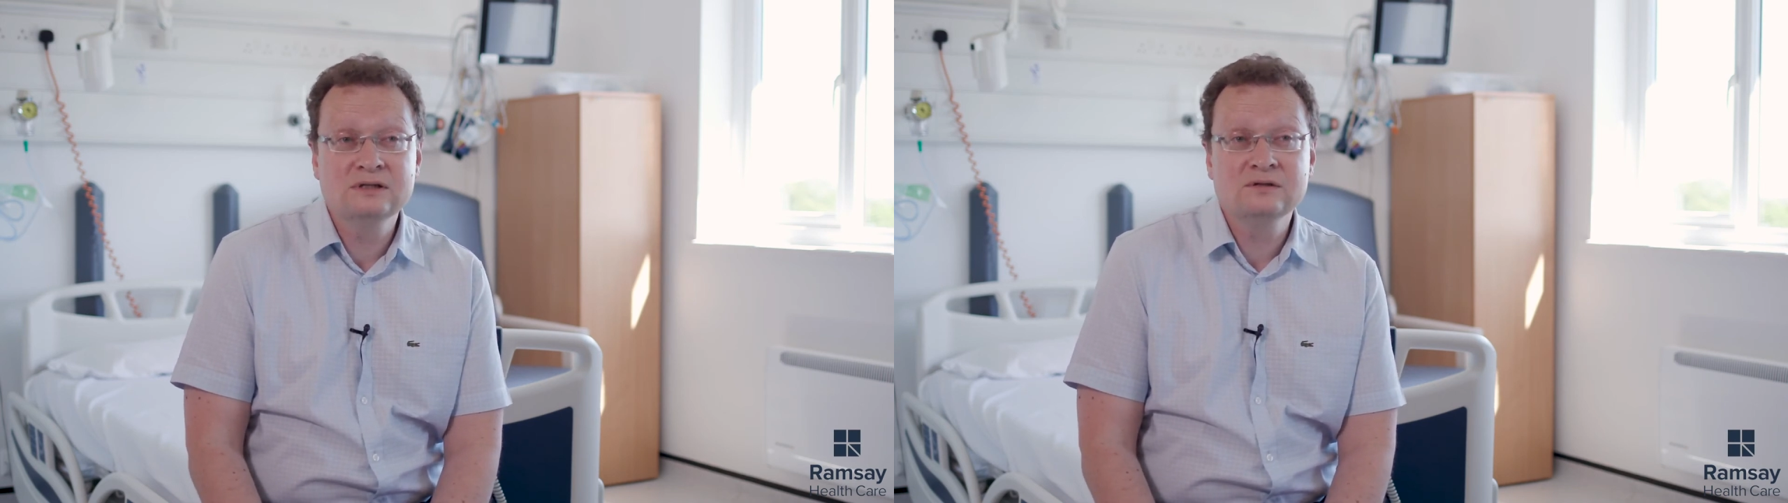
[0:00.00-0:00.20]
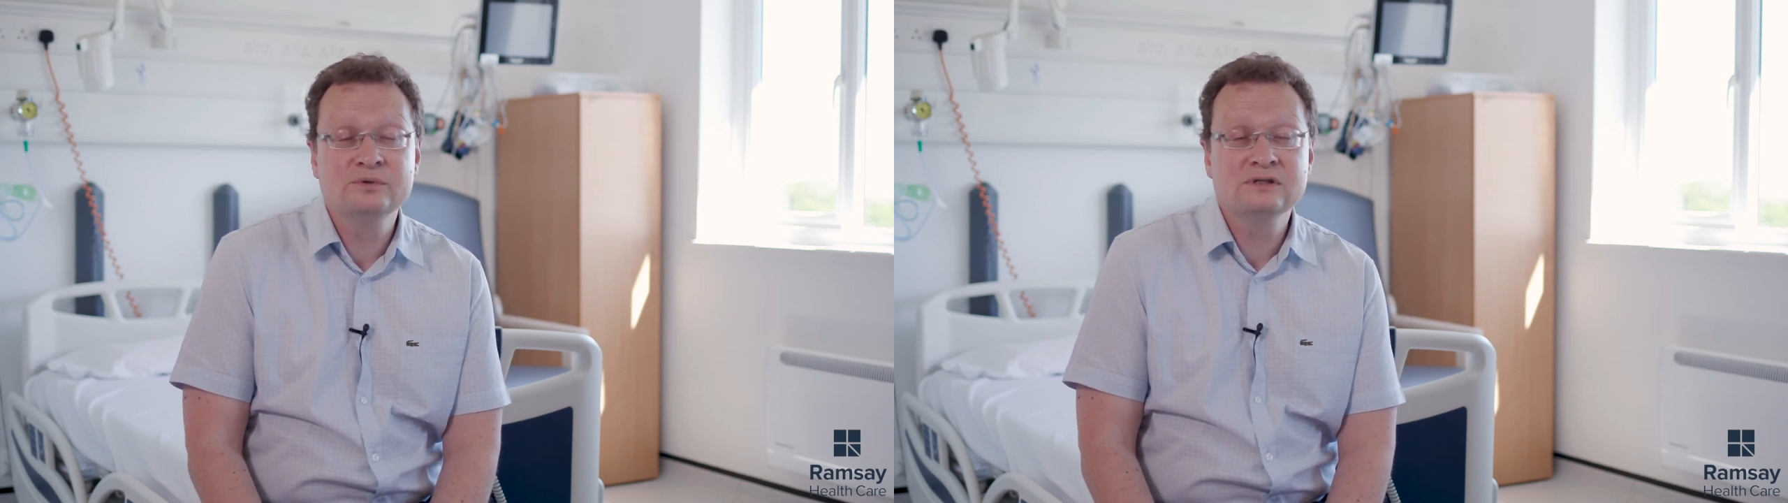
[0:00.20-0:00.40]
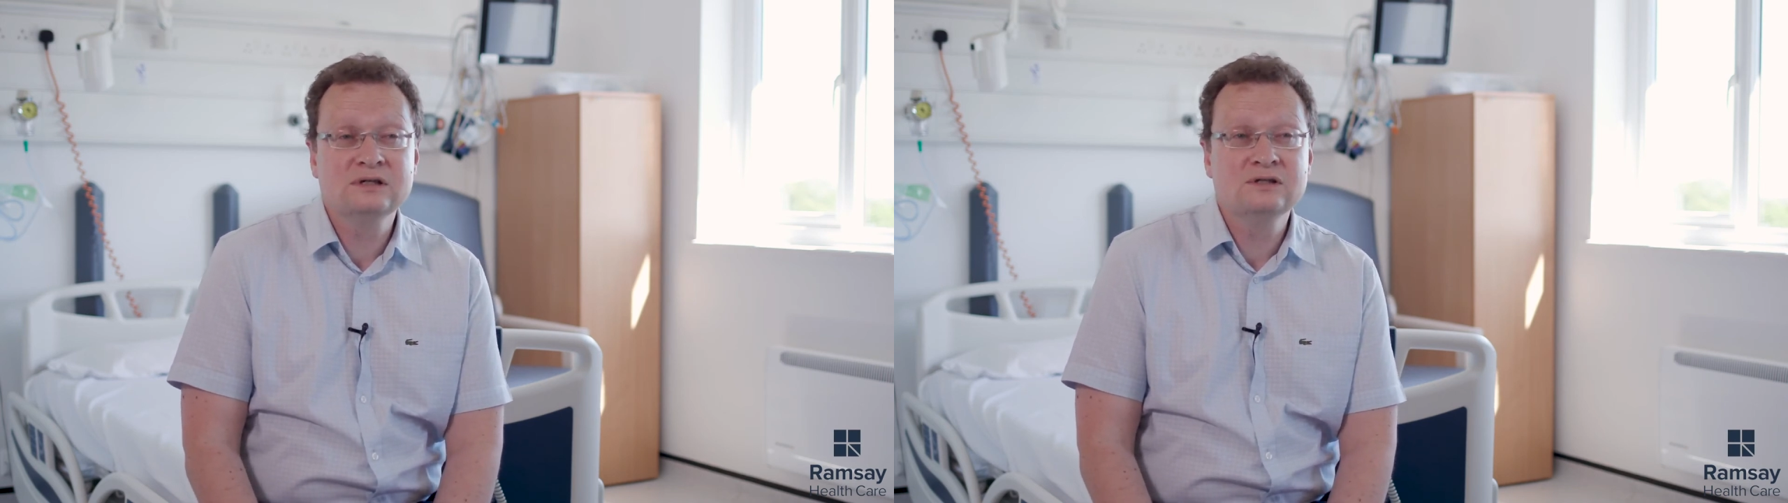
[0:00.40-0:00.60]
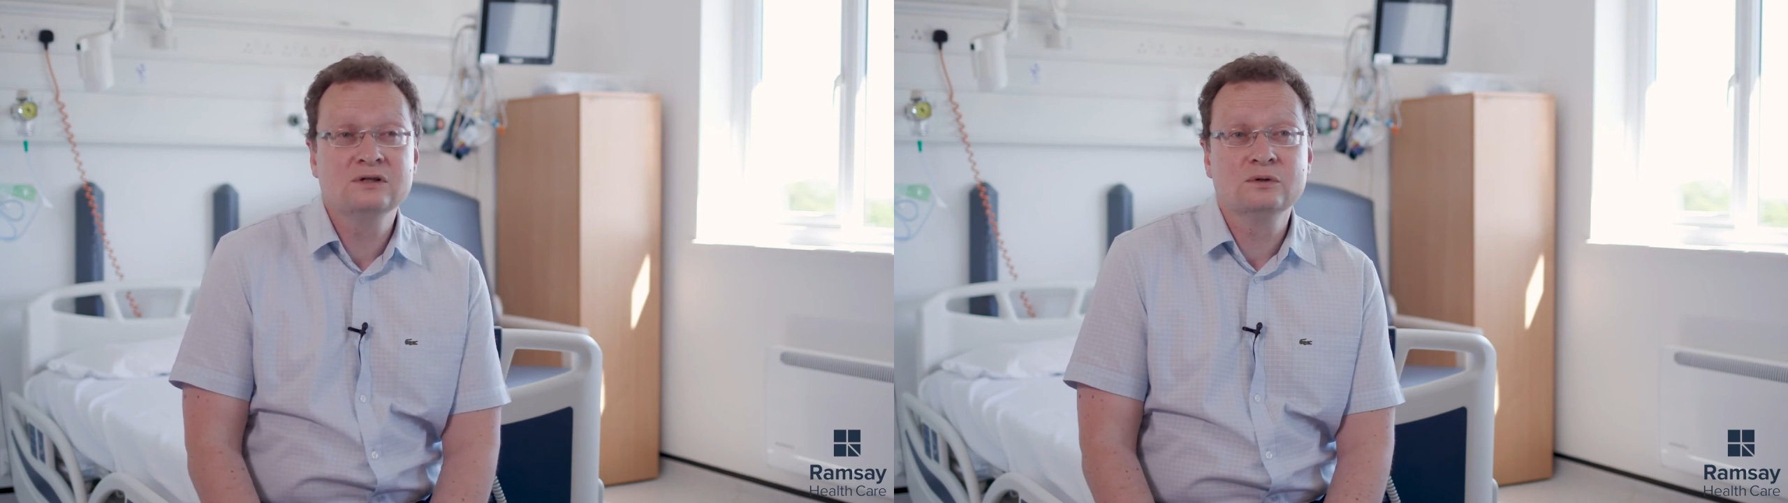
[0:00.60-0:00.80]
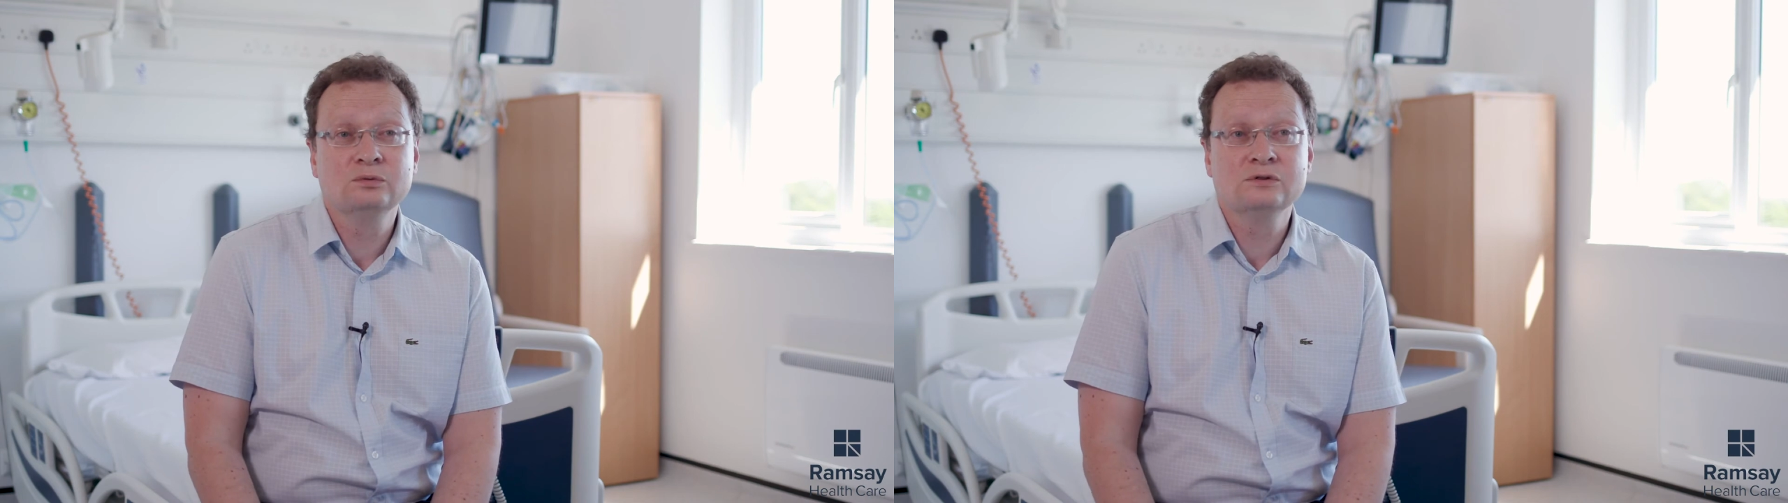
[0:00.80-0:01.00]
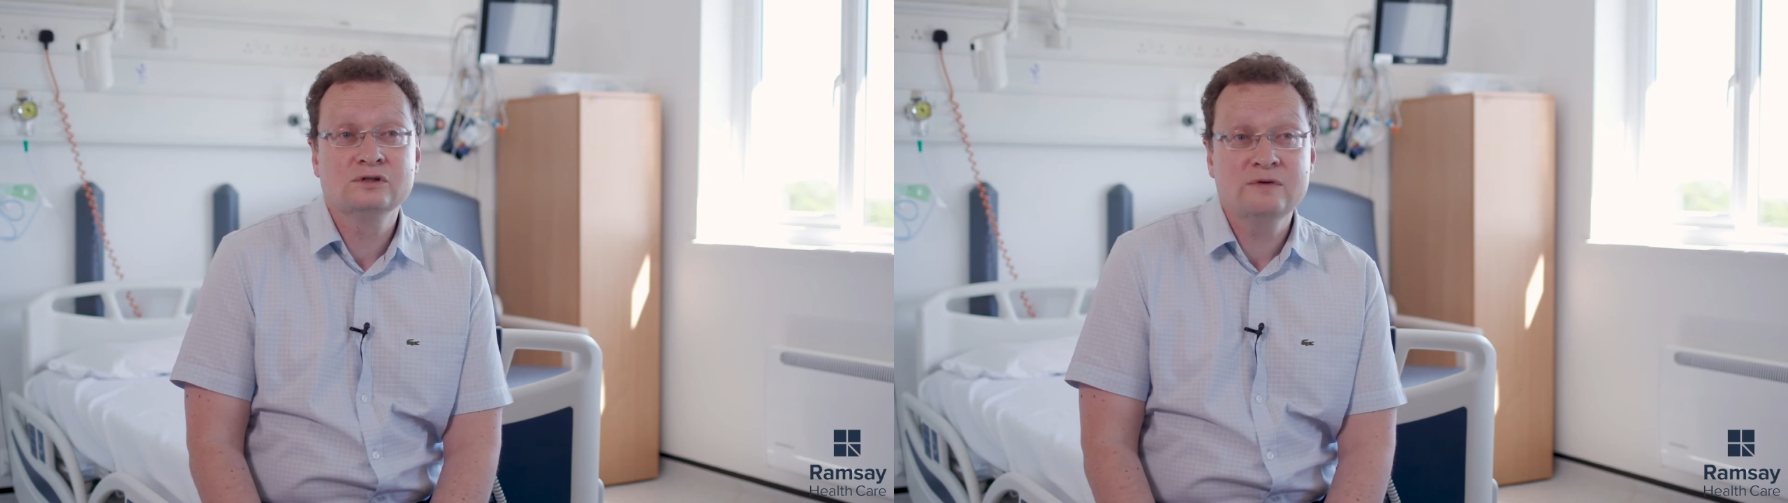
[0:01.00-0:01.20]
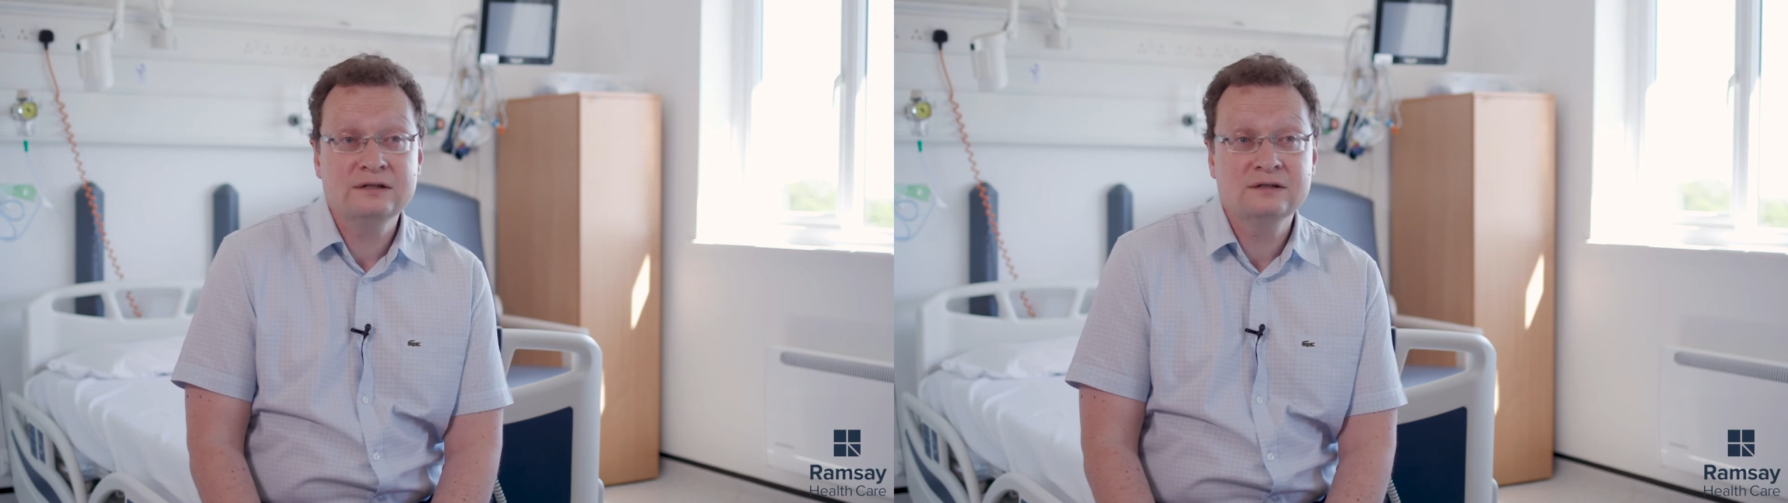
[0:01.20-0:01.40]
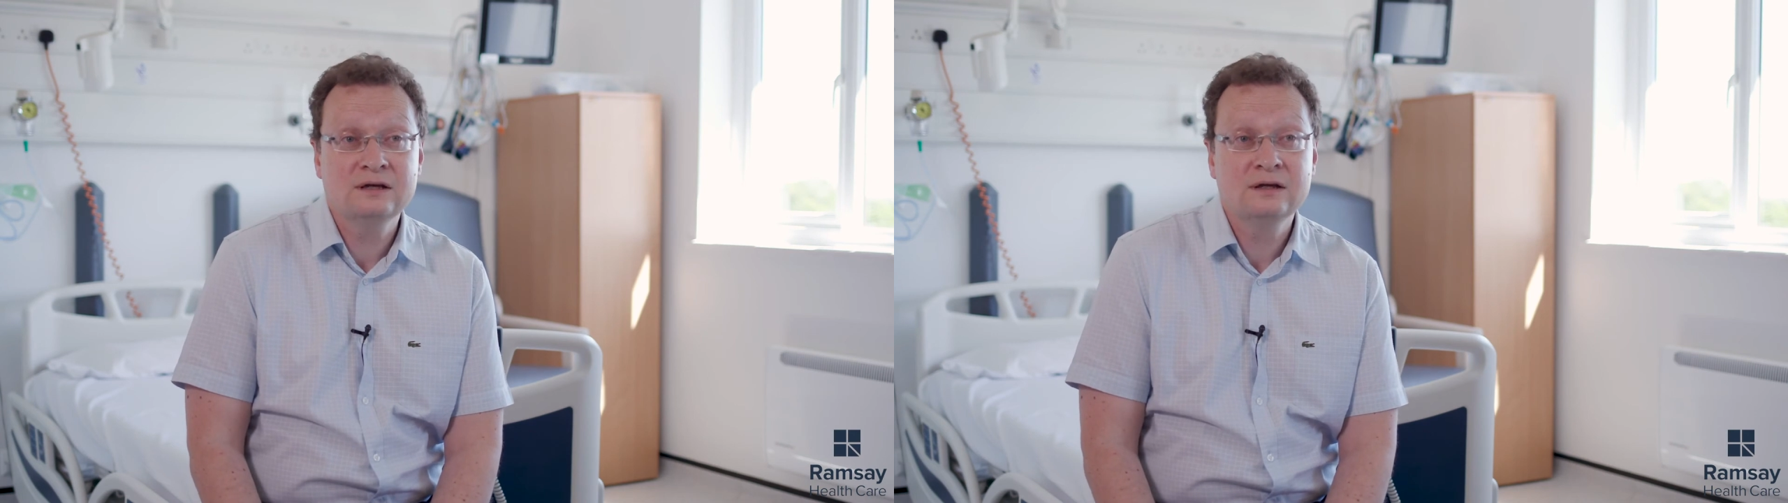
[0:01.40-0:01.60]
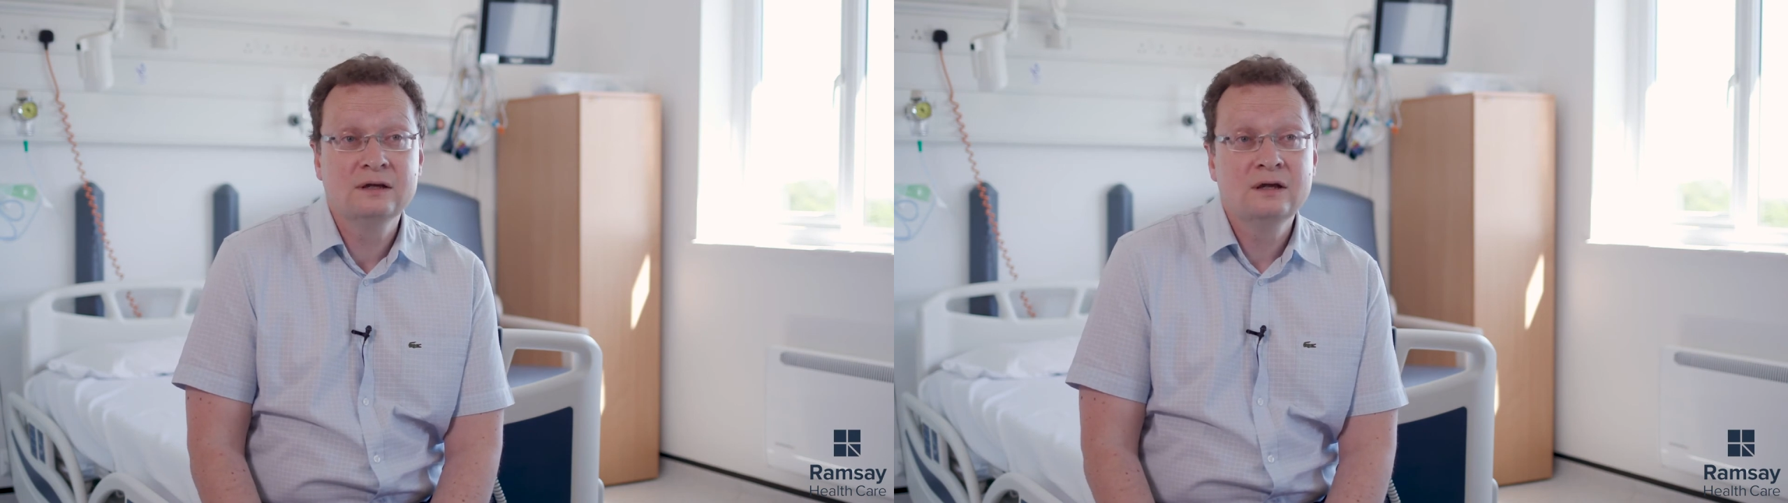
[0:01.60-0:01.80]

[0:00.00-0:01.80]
is a procedure called Stretta.